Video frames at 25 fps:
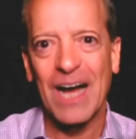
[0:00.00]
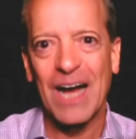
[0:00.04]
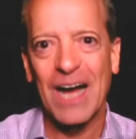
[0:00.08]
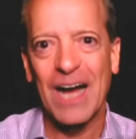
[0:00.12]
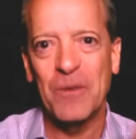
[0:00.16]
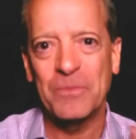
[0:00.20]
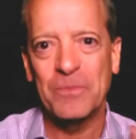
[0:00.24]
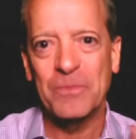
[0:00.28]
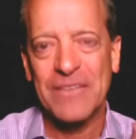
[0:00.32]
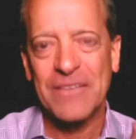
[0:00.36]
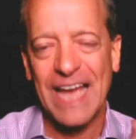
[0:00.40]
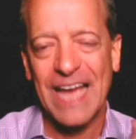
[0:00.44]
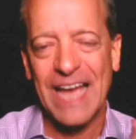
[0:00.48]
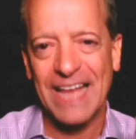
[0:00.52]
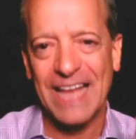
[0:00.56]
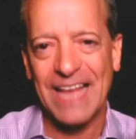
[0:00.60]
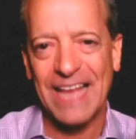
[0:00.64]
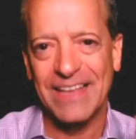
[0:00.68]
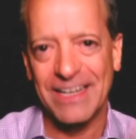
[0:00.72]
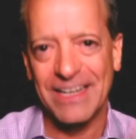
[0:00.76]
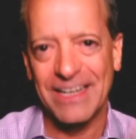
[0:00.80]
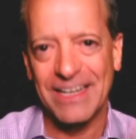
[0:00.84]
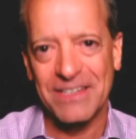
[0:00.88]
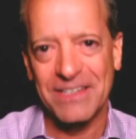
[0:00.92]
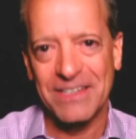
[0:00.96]
um,
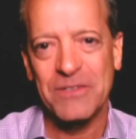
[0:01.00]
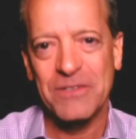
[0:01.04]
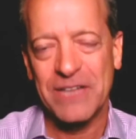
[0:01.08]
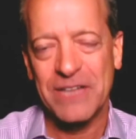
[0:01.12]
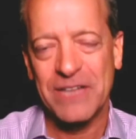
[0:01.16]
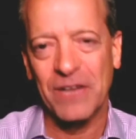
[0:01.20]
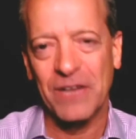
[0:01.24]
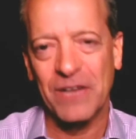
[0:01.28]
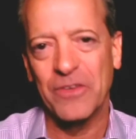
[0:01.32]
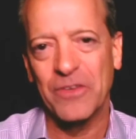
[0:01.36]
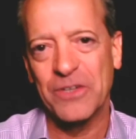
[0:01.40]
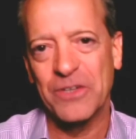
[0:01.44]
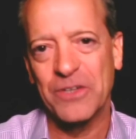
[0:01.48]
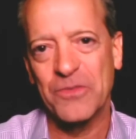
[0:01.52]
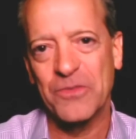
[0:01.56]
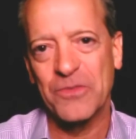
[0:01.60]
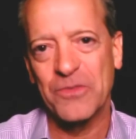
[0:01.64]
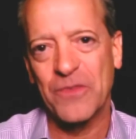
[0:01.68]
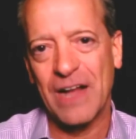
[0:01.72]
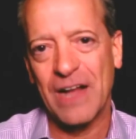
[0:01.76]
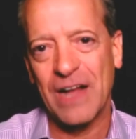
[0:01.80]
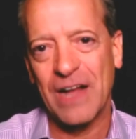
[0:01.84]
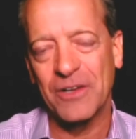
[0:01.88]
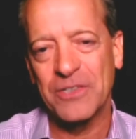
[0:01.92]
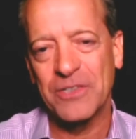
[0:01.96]
and then
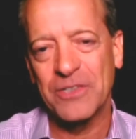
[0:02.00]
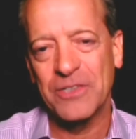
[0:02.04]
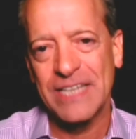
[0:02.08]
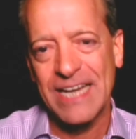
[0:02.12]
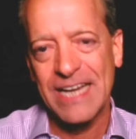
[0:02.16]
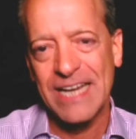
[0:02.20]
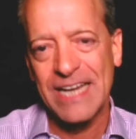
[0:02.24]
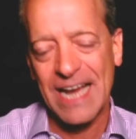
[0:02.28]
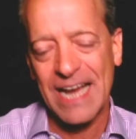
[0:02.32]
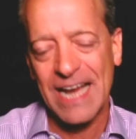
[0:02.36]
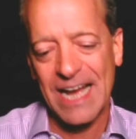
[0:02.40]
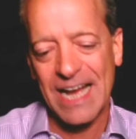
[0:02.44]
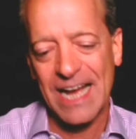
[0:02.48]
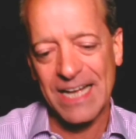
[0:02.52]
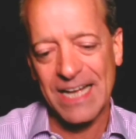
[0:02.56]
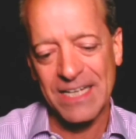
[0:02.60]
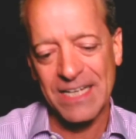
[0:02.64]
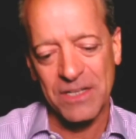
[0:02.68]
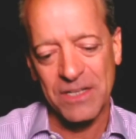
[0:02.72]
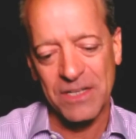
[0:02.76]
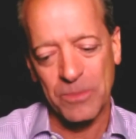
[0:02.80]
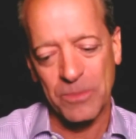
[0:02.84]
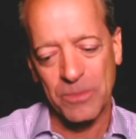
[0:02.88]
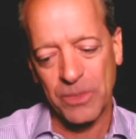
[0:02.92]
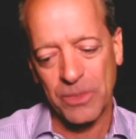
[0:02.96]
television follows.
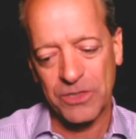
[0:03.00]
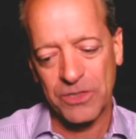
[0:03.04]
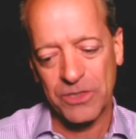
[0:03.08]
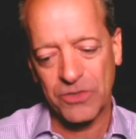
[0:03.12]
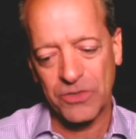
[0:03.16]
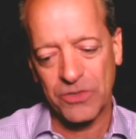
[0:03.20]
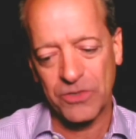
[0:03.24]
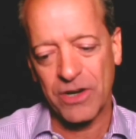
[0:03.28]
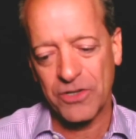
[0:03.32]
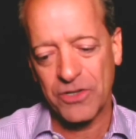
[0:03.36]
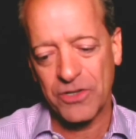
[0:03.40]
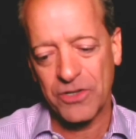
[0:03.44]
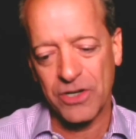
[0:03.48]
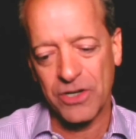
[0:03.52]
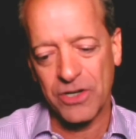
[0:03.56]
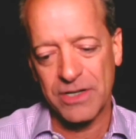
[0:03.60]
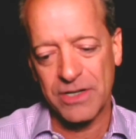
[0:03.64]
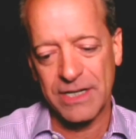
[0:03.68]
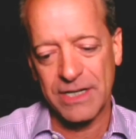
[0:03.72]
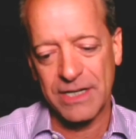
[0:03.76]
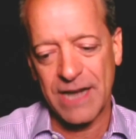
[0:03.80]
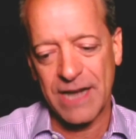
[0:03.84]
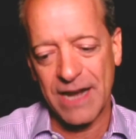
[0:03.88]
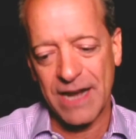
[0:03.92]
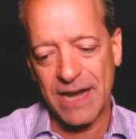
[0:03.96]
Uh, the book's
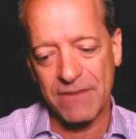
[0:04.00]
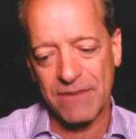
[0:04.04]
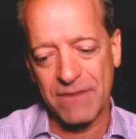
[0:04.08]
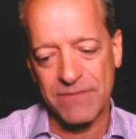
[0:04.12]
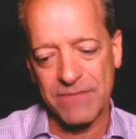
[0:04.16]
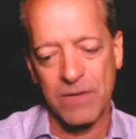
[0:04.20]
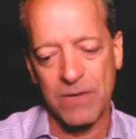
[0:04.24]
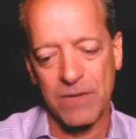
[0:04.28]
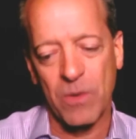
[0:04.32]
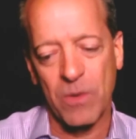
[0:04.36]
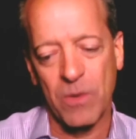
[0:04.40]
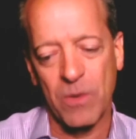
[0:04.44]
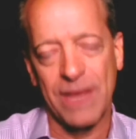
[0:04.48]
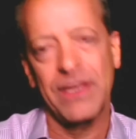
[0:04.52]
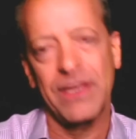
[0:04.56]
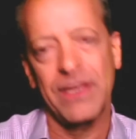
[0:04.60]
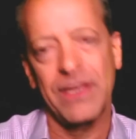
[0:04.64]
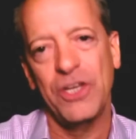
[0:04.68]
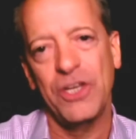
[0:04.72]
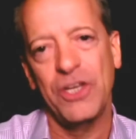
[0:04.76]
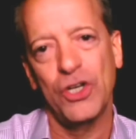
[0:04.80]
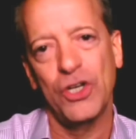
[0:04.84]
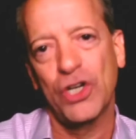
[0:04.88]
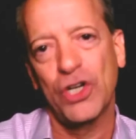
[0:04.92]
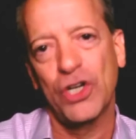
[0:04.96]
structured kind of in a way
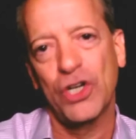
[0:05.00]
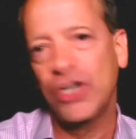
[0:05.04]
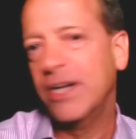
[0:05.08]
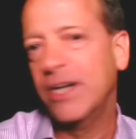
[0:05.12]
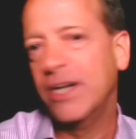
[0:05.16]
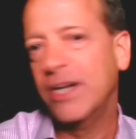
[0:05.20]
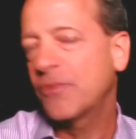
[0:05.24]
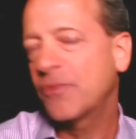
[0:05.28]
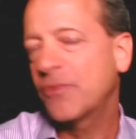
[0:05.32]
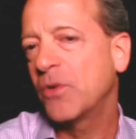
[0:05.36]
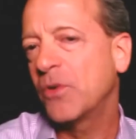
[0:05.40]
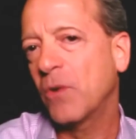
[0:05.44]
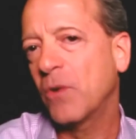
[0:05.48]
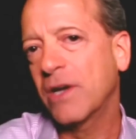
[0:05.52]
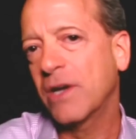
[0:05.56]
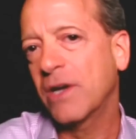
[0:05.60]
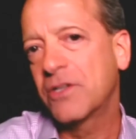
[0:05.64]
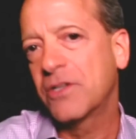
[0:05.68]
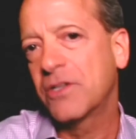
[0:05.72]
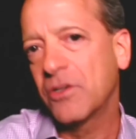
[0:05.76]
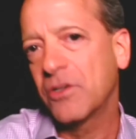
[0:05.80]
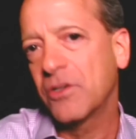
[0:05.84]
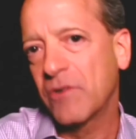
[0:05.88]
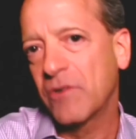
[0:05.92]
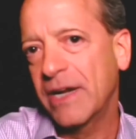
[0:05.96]
that you could, if you
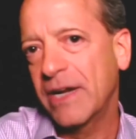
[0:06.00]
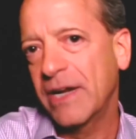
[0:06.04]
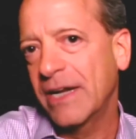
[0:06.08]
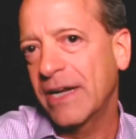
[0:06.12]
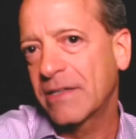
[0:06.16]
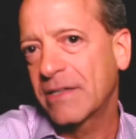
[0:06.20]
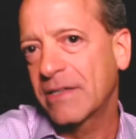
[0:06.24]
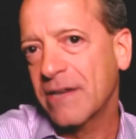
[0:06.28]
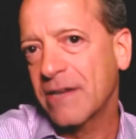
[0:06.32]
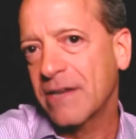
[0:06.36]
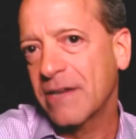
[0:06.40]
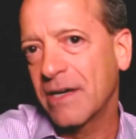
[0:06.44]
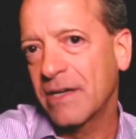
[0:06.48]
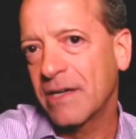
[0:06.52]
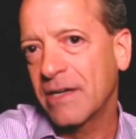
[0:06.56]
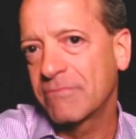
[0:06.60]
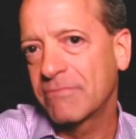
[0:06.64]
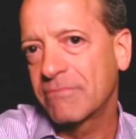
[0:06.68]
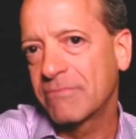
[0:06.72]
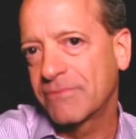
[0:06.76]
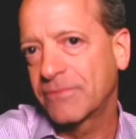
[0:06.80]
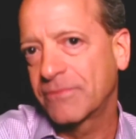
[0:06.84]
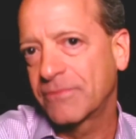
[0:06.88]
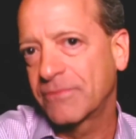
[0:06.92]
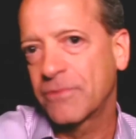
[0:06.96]
wanted to, read it
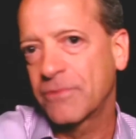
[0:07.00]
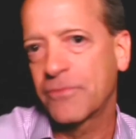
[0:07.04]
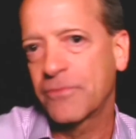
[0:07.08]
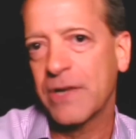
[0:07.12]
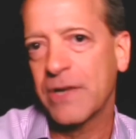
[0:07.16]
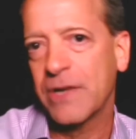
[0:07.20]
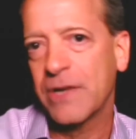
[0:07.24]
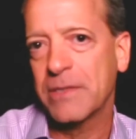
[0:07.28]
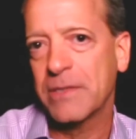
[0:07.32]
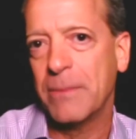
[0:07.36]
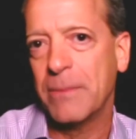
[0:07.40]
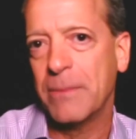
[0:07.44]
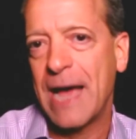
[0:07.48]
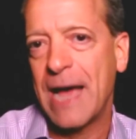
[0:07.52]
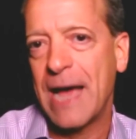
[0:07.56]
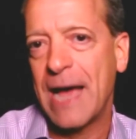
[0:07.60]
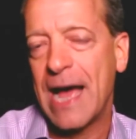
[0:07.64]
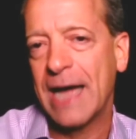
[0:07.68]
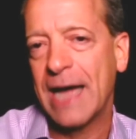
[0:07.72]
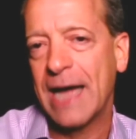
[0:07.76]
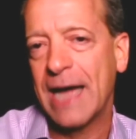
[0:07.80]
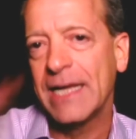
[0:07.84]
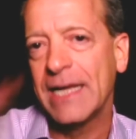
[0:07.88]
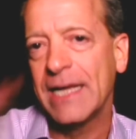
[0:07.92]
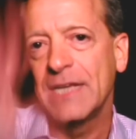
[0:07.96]
uh, from front to
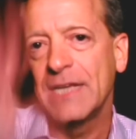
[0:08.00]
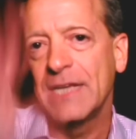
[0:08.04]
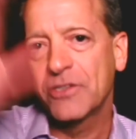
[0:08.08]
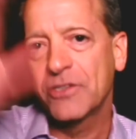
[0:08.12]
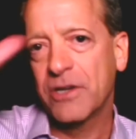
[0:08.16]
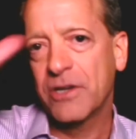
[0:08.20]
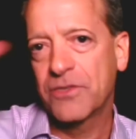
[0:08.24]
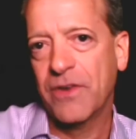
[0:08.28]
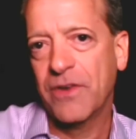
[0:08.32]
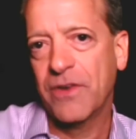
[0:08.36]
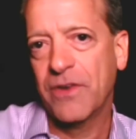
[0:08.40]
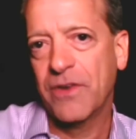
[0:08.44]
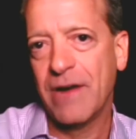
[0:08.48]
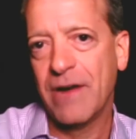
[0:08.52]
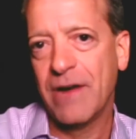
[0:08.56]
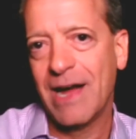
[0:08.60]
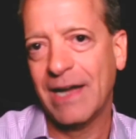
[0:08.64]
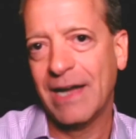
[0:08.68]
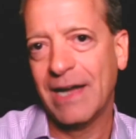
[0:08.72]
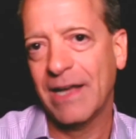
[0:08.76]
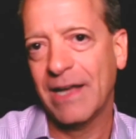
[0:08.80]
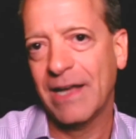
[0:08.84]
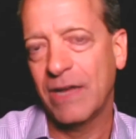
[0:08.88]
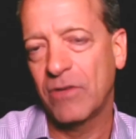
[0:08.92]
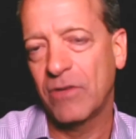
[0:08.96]
back. Mm-hmm. Starts very
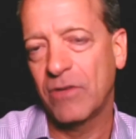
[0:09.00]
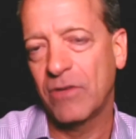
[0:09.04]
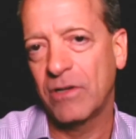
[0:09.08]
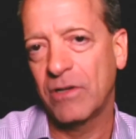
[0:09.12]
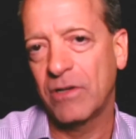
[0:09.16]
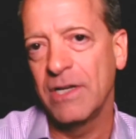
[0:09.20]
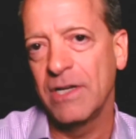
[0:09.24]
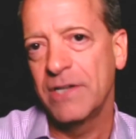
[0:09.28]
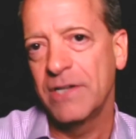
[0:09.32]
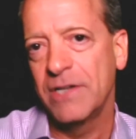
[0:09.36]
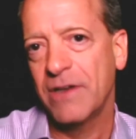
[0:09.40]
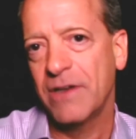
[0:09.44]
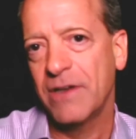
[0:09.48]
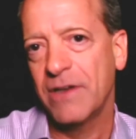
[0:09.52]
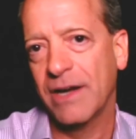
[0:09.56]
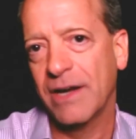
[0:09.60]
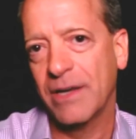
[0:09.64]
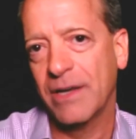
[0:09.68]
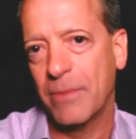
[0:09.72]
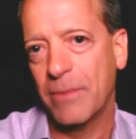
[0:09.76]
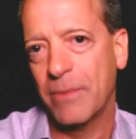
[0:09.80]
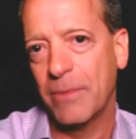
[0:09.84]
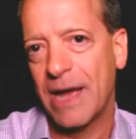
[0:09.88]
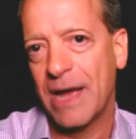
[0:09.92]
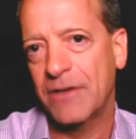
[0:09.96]
high level,
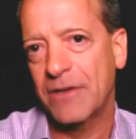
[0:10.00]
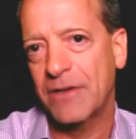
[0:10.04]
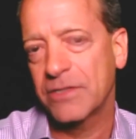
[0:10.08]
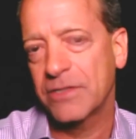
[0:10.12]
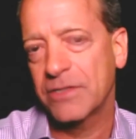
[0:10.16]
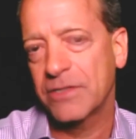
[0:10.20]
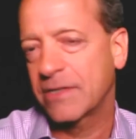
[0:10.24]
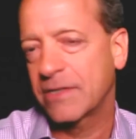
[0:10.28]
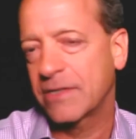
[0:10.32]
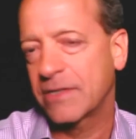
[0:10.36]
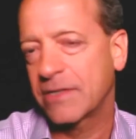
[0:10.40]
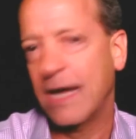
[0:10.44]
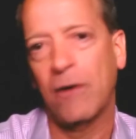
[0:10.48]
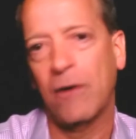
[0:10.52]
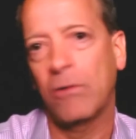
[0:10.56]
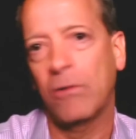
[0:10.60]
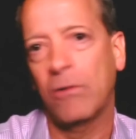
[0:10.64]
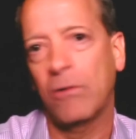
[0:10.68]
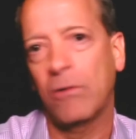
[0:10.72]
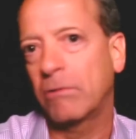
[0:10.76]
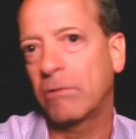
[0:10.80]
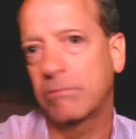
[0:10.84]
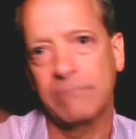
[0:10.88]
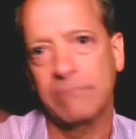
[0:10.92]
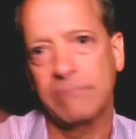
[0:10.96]
talking about just the
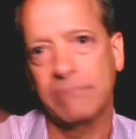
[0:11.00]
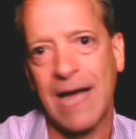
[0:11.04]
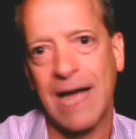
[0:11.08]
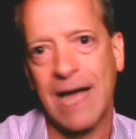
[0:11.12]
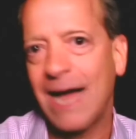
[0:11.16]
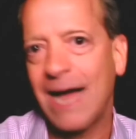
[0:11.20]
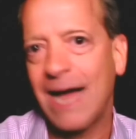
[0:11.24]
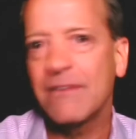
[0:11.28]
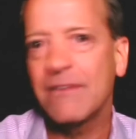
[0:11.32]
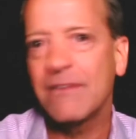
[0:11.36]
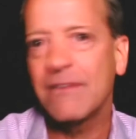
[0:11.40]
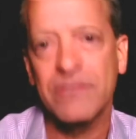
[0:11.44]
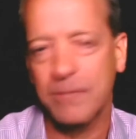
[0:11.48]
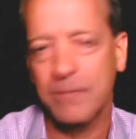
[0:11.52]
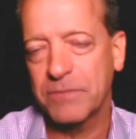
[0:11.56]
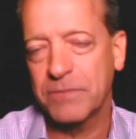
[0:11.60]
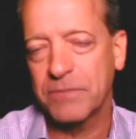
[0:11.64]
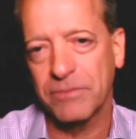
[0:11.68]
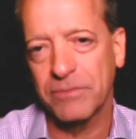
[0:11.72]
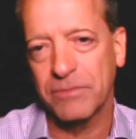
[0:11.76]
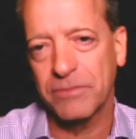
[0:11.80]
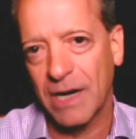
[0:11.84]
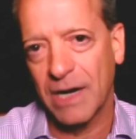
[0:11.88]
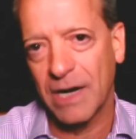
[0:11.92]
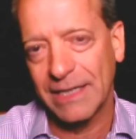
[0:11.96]
whole
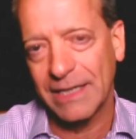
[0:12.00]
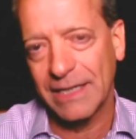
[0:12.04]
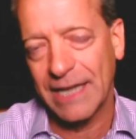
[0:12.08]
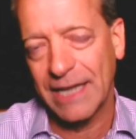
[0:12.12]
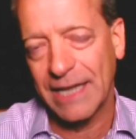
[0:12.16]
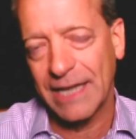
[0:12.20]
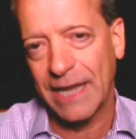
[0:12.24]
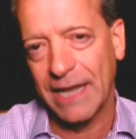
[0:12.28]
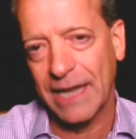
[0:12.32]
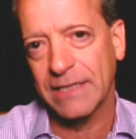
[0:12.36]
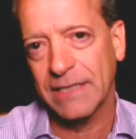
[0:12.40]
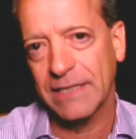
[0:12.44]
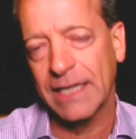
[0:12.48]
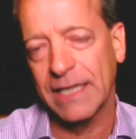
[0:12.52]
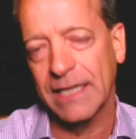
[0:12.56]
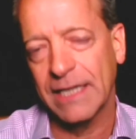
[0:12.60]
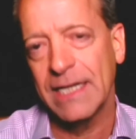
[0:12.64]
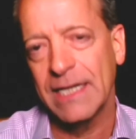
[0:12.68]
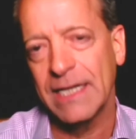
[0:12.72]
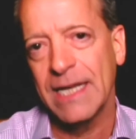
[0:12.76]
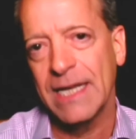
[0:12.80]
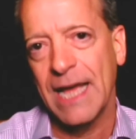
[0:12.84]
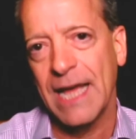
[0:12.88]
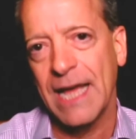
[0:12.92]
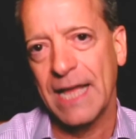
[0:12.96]
concept of
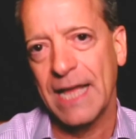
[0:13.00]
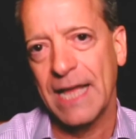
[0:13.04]
broadcasting.